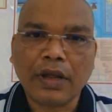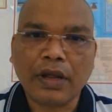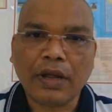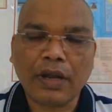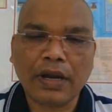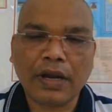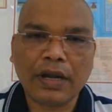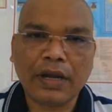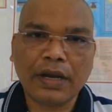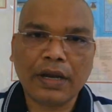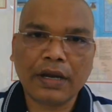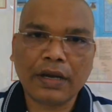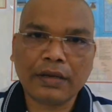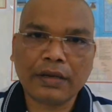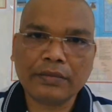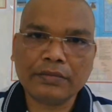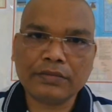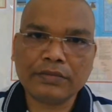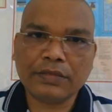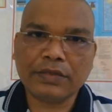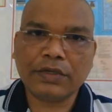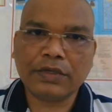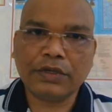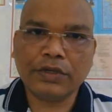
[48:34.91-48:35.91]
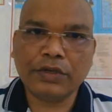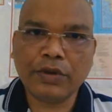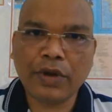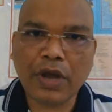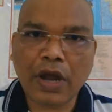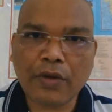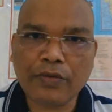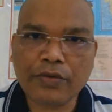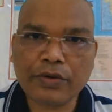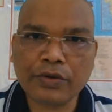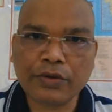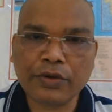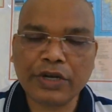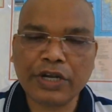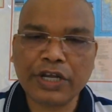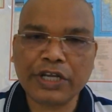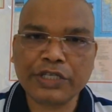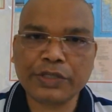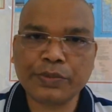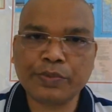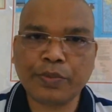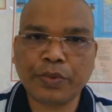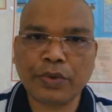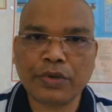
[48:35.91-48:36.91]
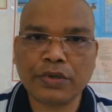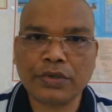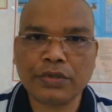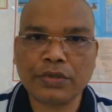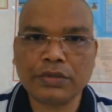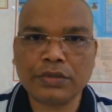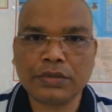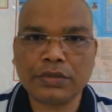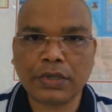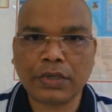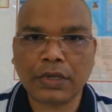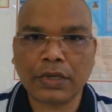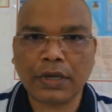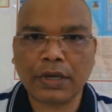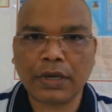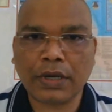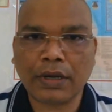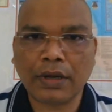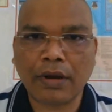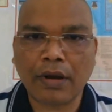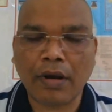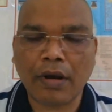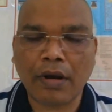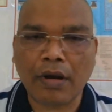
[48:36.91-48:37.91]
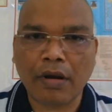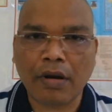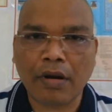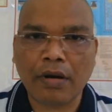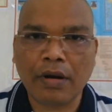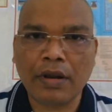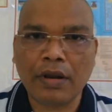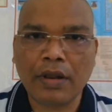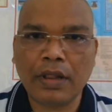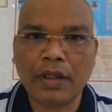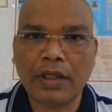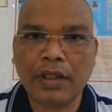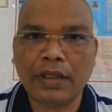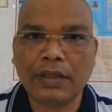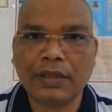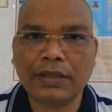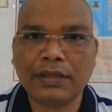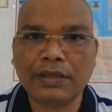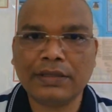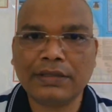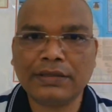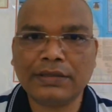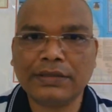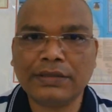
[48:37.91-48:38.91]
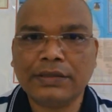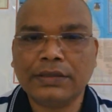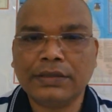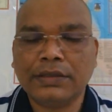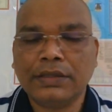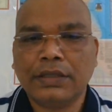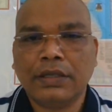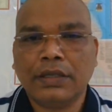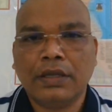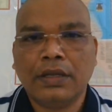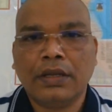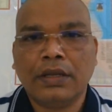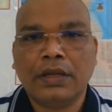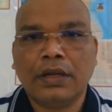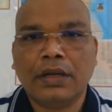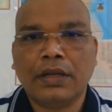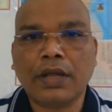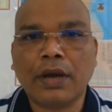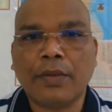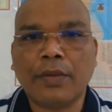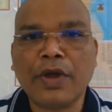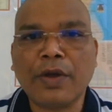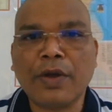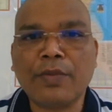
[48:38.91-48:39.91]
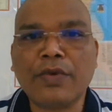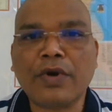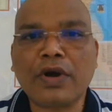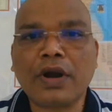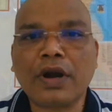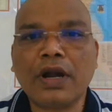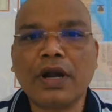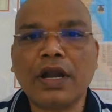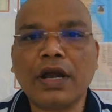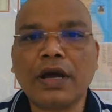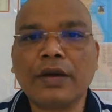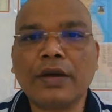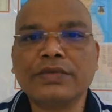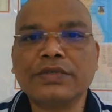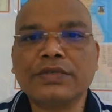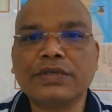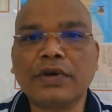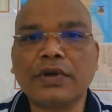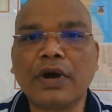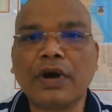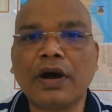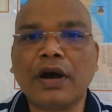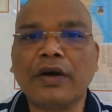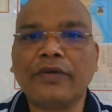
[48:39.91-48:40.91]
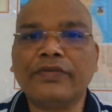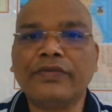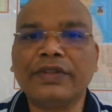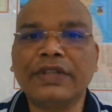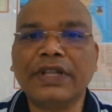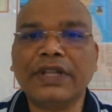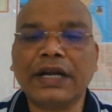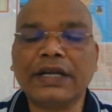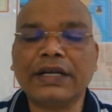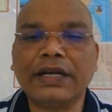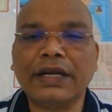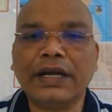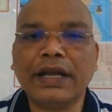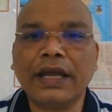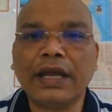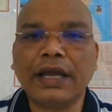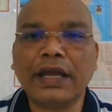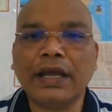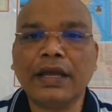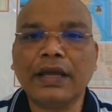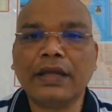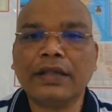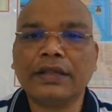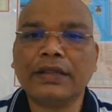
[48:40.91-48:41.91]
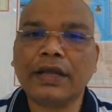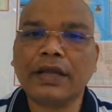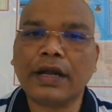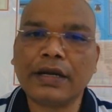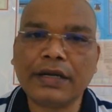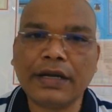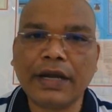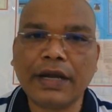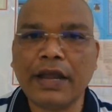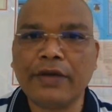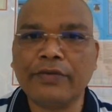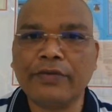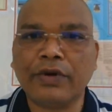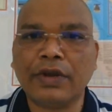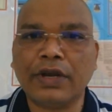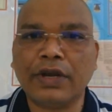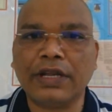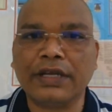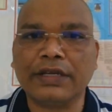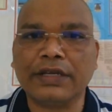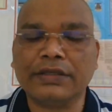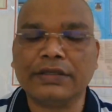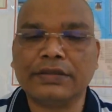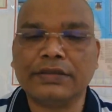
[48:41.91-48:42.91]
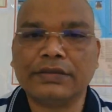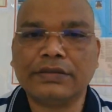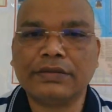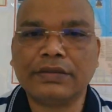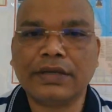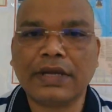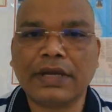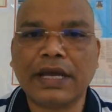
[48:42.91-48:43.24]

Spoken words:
and you have to dispose all the memorandums of that day only.